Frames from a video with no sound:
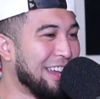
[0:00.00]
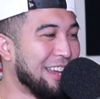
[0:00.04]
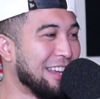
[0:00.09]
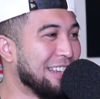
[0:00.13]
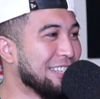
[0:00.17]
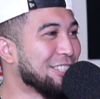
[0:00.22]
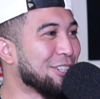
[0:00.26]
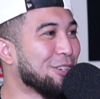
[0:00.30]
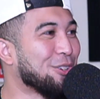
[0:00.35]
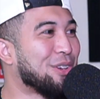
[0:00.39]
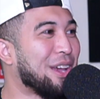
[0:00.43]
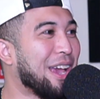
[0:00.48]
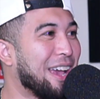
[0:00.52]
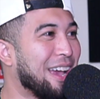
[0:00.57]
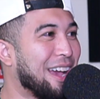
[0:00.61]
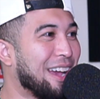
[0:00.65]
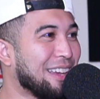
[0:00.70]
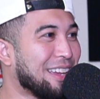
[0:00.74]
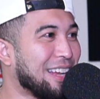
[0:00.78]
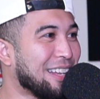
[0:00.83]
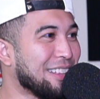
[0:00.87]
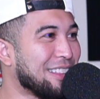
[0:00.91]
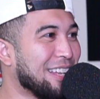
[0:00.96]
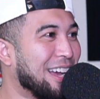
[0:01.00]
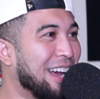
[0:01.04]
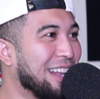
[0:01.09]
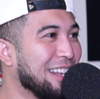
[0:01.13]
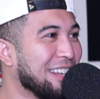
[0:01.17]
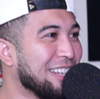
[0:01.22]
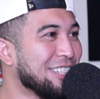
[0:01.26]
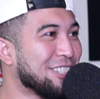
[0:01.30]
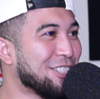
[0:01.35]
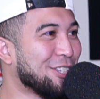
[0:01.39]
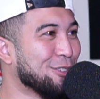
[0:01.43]
Hey, it's okay. I got the
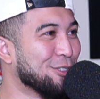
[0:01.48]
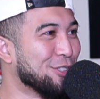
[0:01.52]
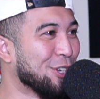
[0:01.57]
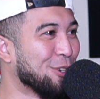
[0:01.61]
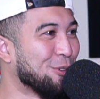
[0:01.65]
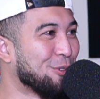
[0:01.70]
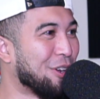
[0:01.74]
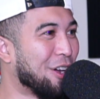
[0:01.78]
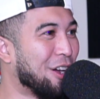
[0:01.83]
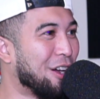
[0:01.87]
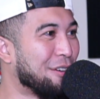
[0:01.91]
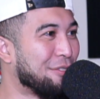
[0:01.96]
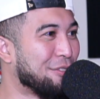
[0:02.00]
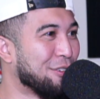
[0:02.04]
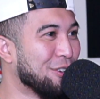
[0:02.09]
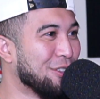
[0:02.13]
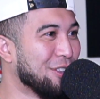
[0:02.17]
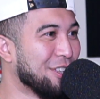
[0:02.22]
Jalisco joke off